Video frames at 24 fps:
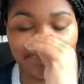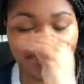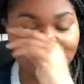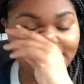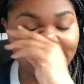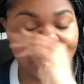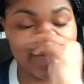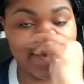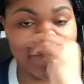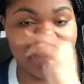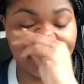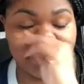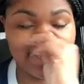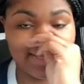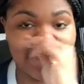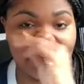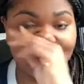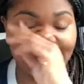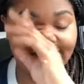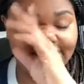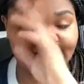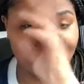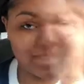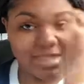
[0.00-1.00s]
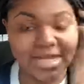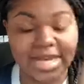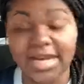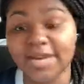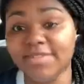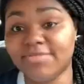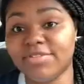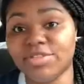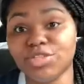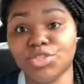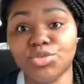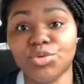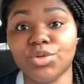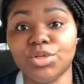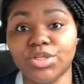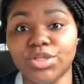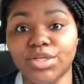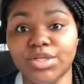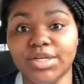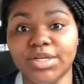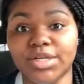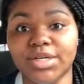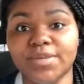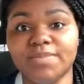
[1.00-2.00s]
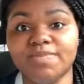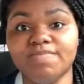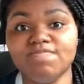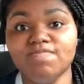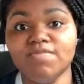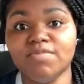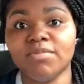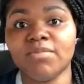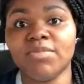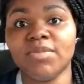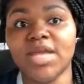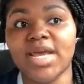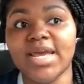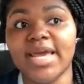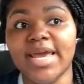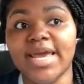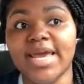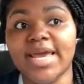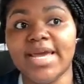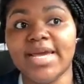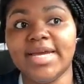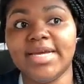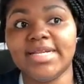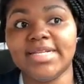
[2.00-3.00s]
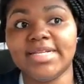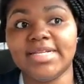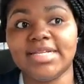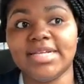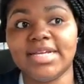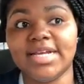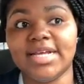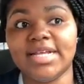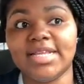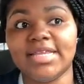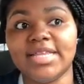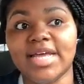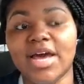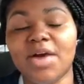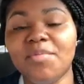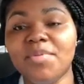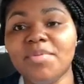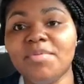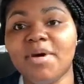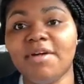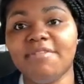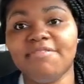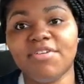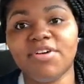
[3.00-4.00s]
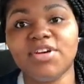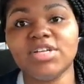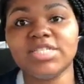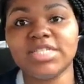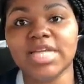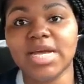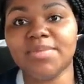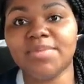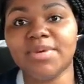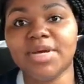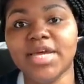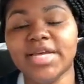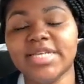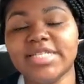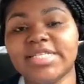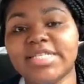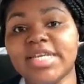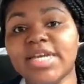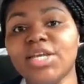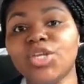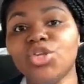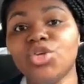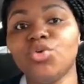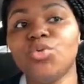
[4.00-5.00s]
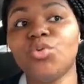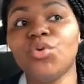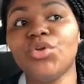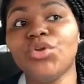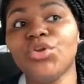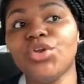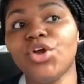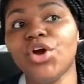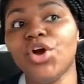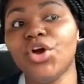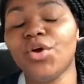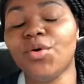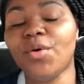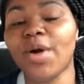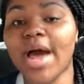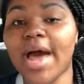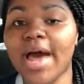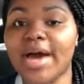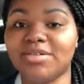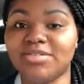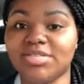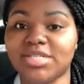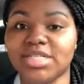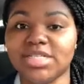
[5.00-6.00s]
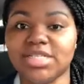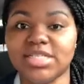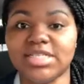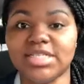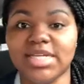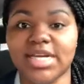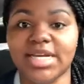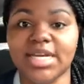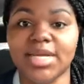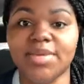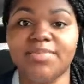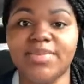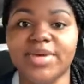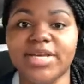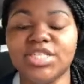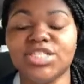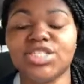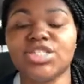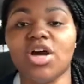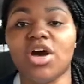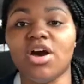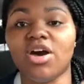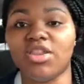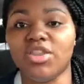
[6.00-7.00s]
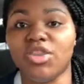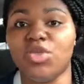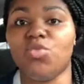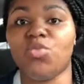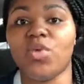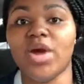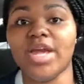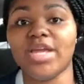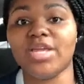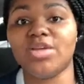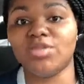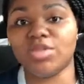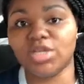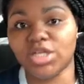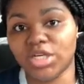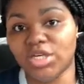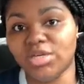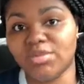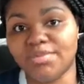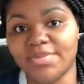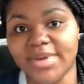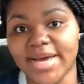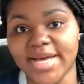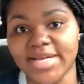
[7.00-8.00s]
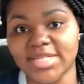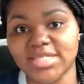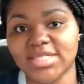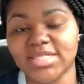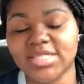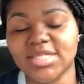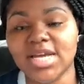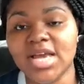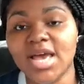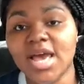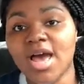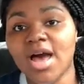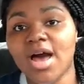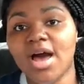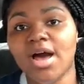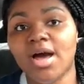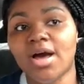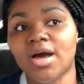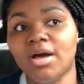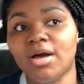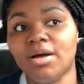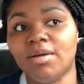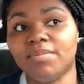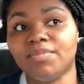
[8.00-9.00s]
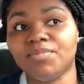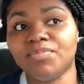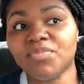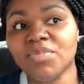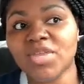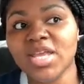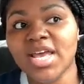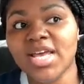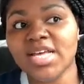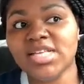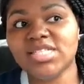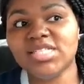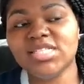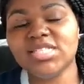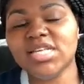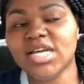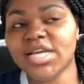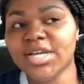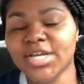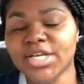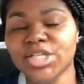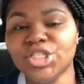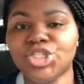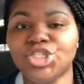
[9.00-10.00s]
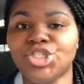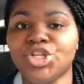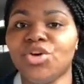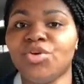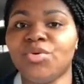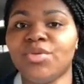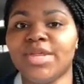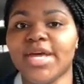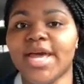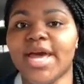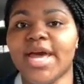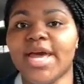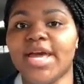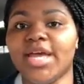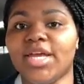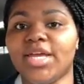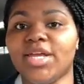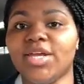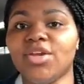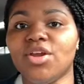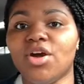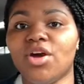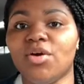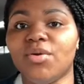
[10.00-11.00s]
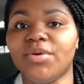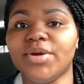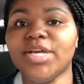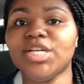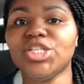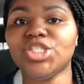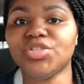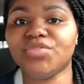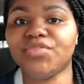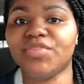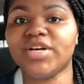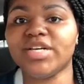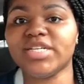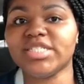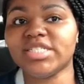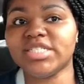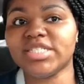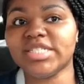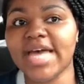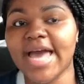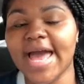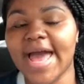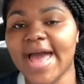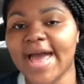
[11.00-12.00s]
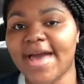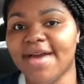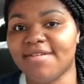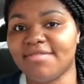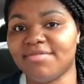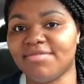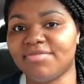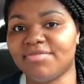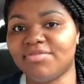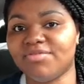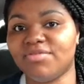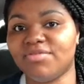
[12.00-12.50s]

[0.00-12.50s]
things, like a visual learner. And that would be my first thing, because then you will know how to study based on the way you learn best. And studies show that, each of us have